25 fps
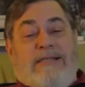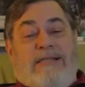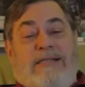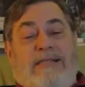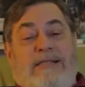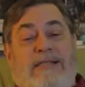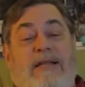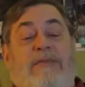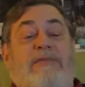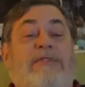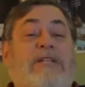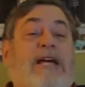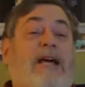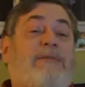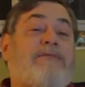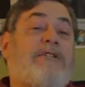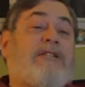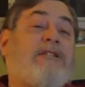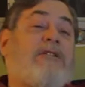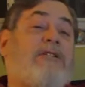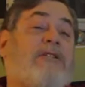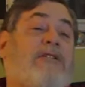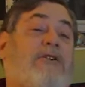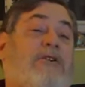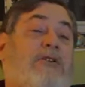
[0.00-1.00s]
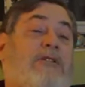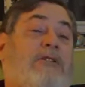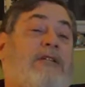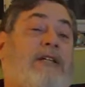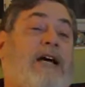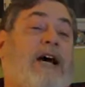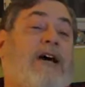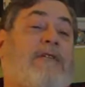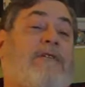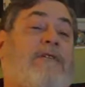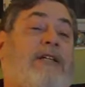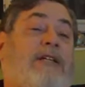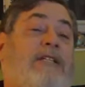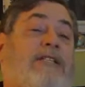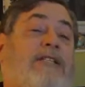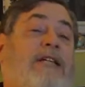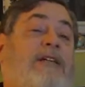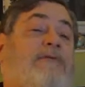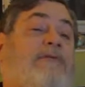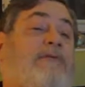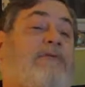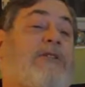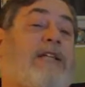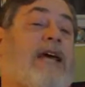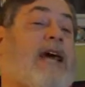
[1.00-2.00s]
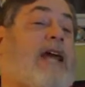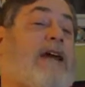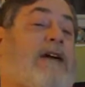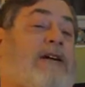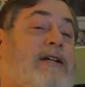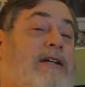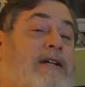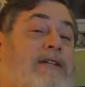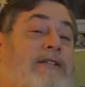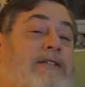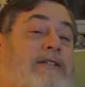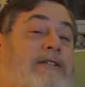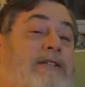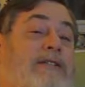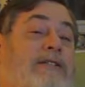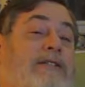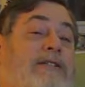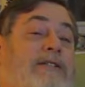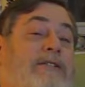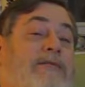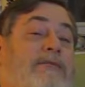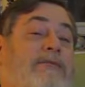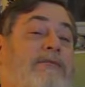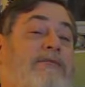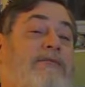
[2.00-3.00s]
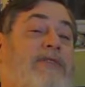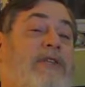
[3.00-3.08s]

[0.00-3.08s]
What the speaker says: Sometimes this has caused conflicts even with anarchists.